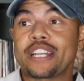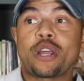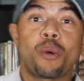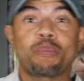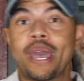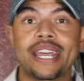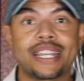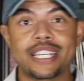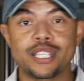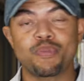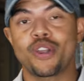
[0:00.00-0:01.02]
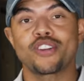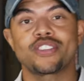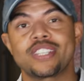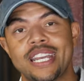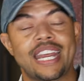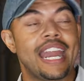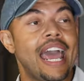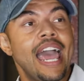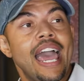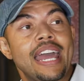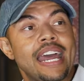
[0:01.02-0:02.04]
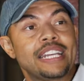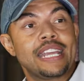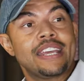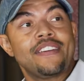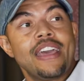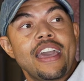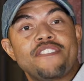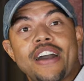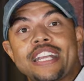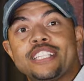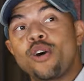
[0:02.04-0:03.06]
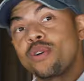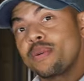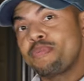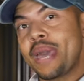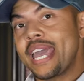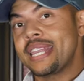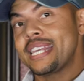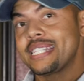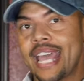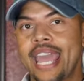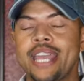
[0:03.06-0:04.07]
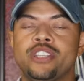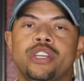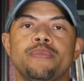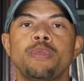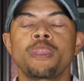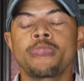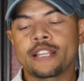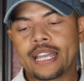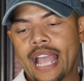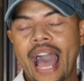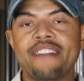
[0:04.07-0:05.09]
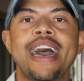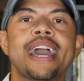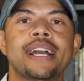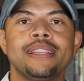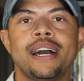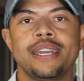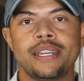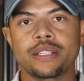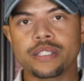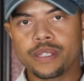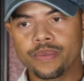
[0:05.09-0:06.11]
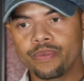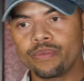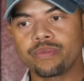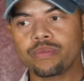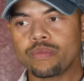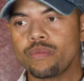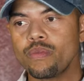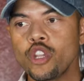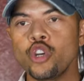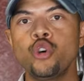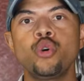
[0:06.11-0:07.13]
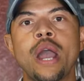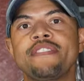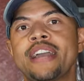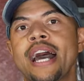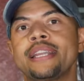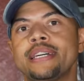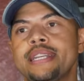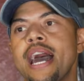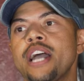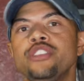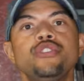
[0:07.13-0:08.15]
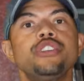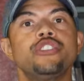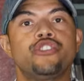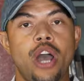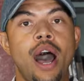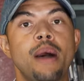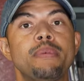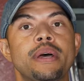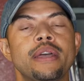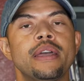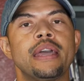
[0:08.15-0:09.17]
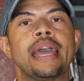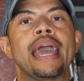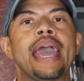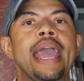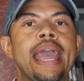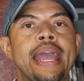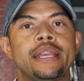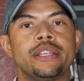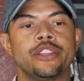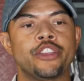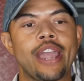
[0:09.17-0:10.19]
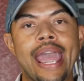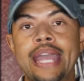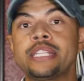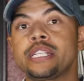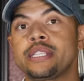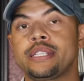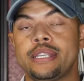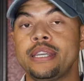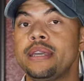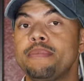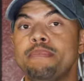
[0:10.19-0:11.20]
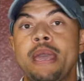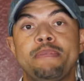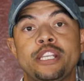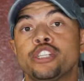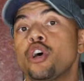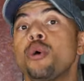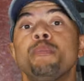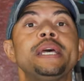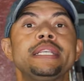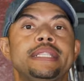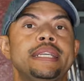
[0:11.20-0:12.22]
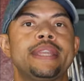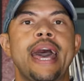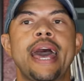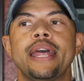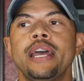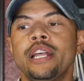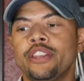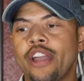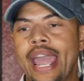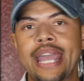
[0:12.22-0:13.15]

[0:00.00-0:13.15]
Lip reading: I don't pay this person and if I don't pay this agent. Like, I've had clients who have gotten a non-union job and their agency may be so busy that their